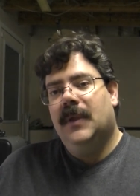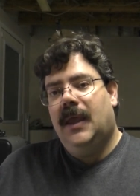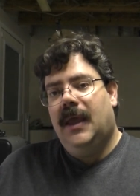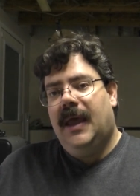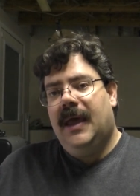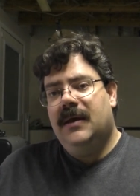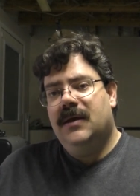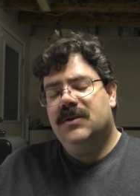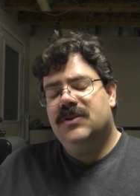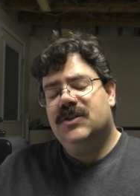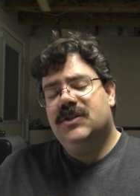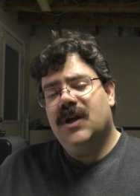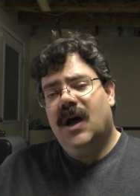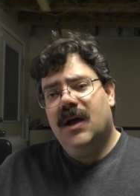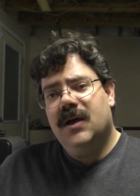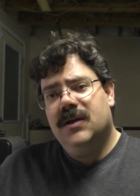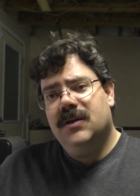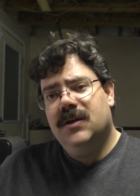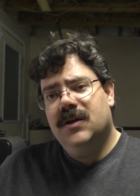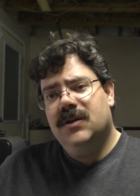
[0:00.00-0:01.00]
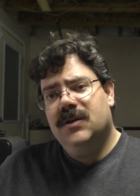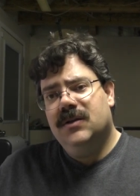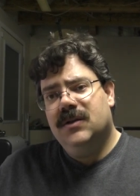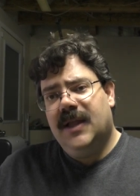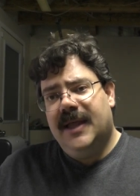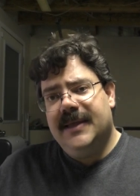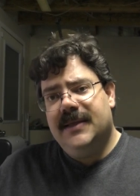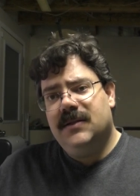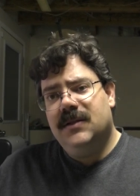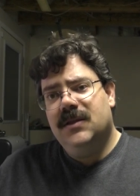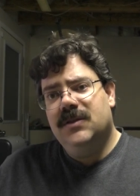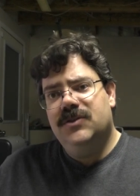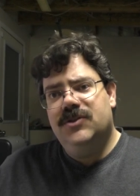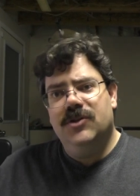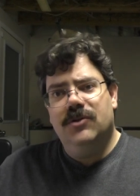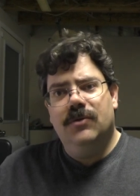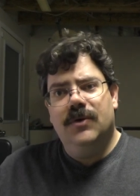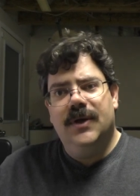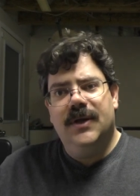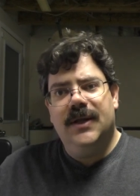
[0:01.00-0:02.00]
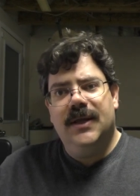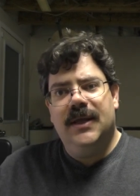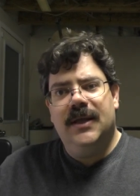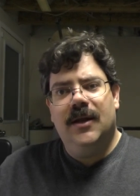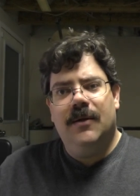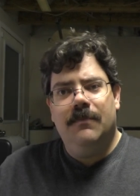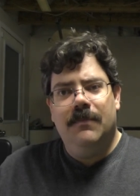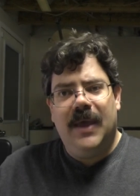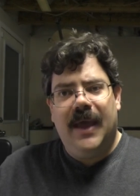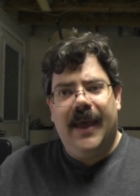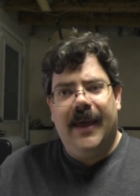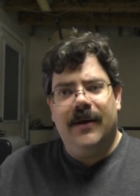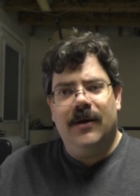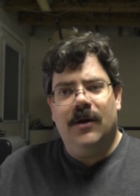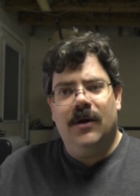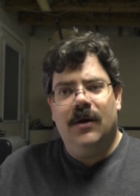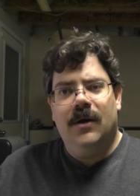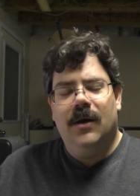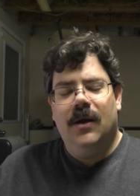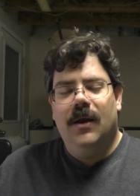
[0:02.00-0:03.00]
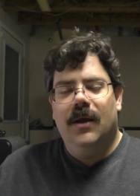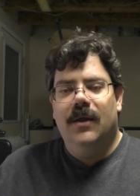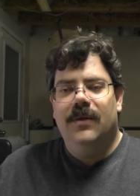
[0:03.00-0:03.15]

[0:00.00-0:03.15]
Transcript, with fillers: And it's not going to likely do it in a manner